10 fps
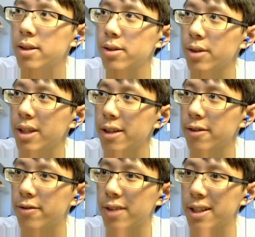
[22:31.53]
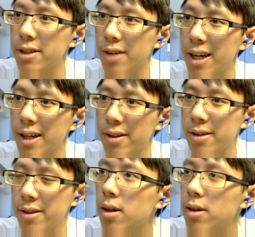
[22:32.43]
So they can fetch a Wrath.
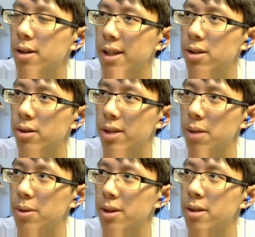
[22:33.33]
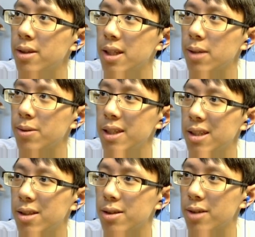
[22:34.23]
Okay, so they would
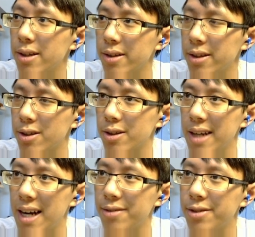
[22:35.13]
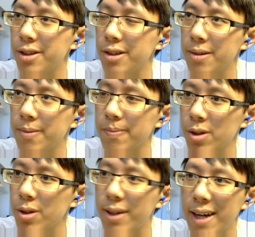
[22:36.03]
need to draw it the turn after,
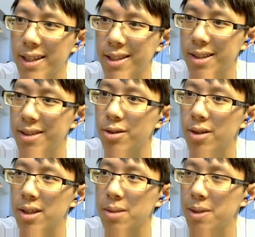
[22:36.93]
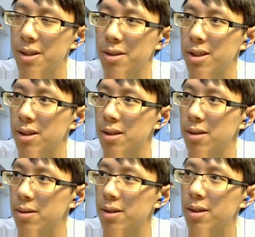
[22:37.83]
or cast a draw spell to
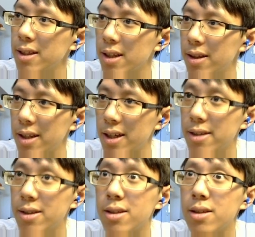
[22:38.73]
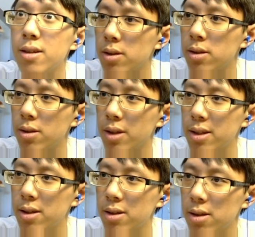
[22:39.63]
get that. So
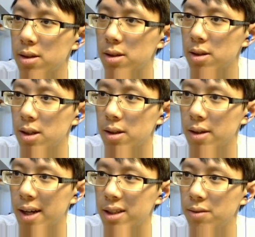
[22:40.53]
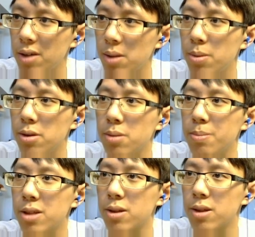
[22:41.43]
let's just activate both
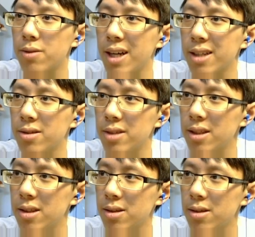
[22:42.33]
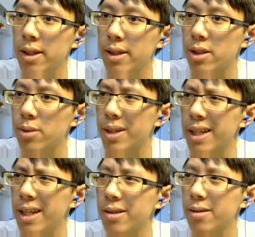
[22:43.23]
Mishra's Factories and
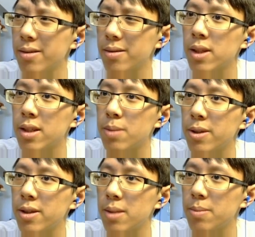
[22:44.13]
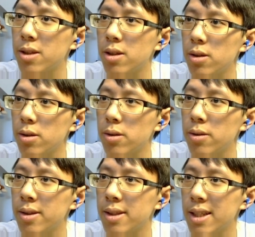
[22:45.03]
swing out. This puts them to 2,
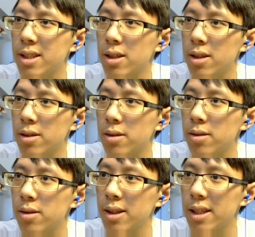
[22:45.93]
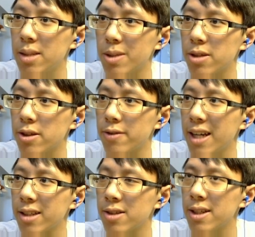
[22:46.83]
dead to these Mishra's
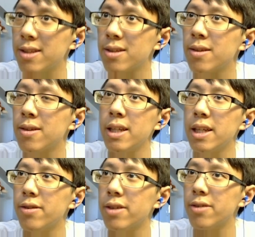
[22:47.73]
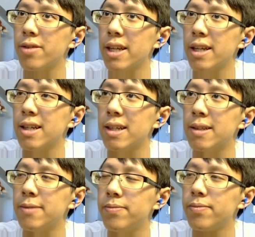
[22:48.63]
Factories, even if they
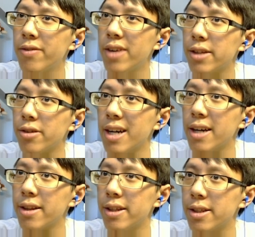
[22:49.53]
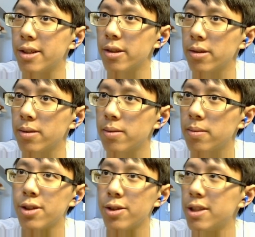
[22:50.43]
find a Wrath this turn.
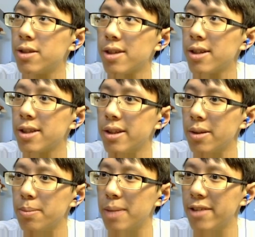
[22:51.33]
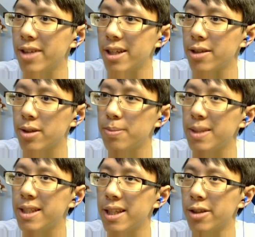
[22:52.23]
So this triggers in their main phase, which
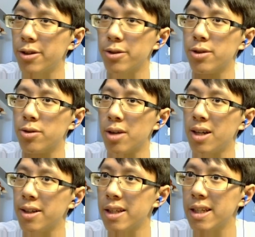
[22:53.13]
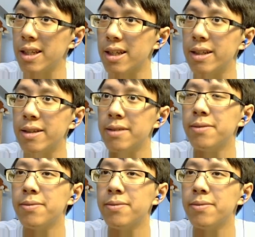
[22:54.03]
means they don't draw the